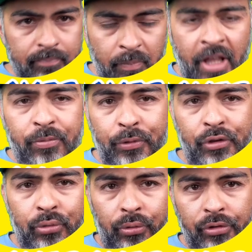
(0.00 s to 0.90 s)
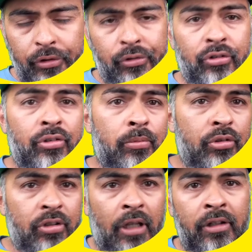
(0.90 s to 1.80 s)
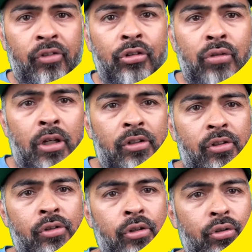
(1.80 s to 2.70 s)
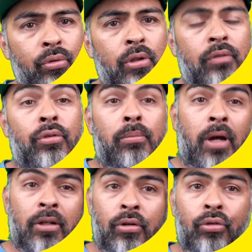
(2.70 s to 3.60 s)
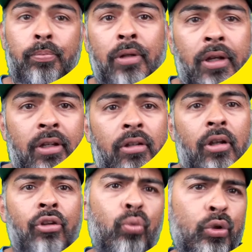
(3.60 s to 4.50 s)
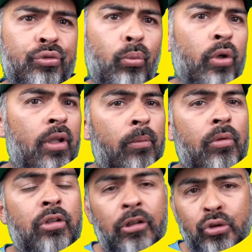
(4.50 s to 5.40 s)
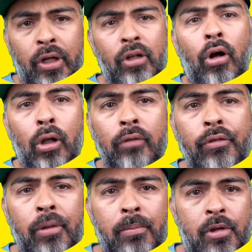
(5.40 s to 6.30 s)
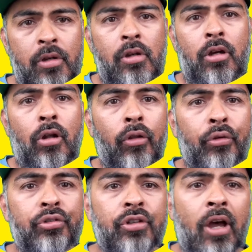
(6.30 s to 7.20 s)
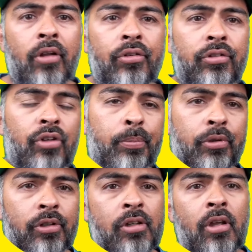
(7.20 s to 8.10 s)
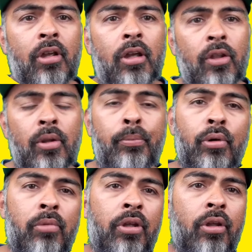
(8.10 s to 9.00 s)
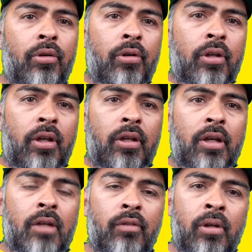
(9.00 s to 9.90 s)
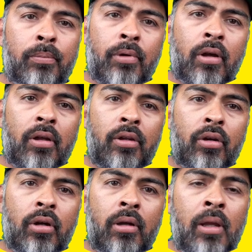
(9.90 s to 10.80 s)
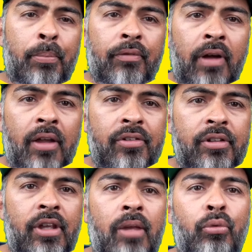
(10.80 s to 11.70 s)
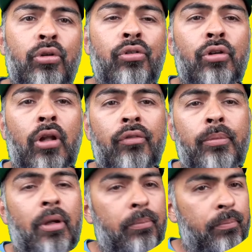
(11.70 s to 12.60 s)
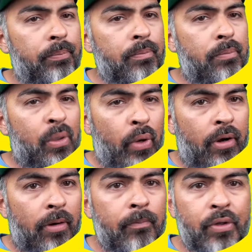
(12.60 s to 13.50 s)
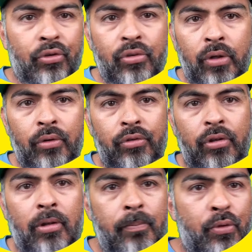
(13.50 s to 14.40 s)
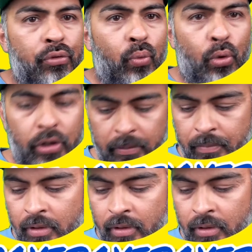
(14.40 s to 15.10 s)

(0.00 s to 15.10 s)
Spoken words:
that's pretty cool. So those are just some techniques and strategies that you could do whenever your mind goes blank. Switch from one game to train all of them and all those styles separately, and then put them together in a kind of an improvised game where you're using all of them. Now, beware. Here's the warning.